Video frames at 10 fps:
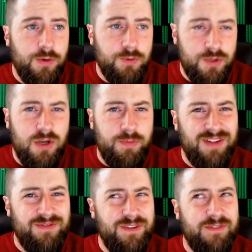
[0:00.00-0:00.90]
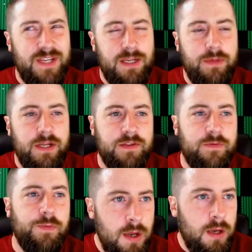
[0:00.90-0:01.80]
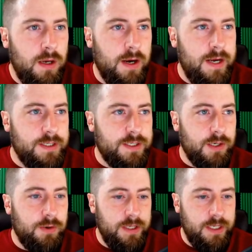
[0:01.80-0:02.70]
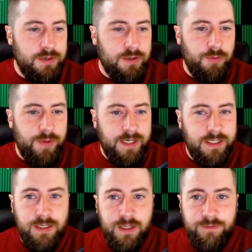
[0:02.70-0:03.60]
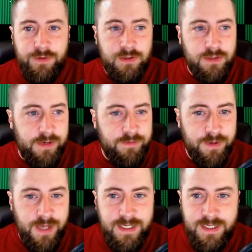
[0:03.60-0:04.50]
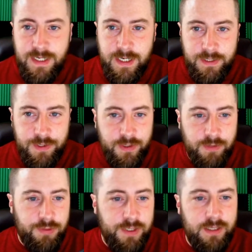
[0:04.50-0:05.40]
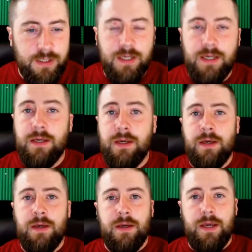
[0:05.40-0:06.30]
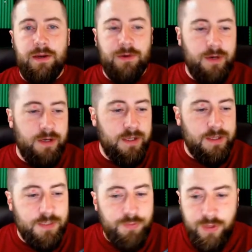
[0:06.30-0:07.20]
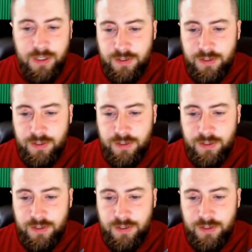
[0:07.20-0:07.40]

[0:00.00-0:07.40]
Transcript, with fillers: It took about 15 minutes for me. All right, so, and then you go back to ClickFunnels after that's done. You're completely integrated at this point.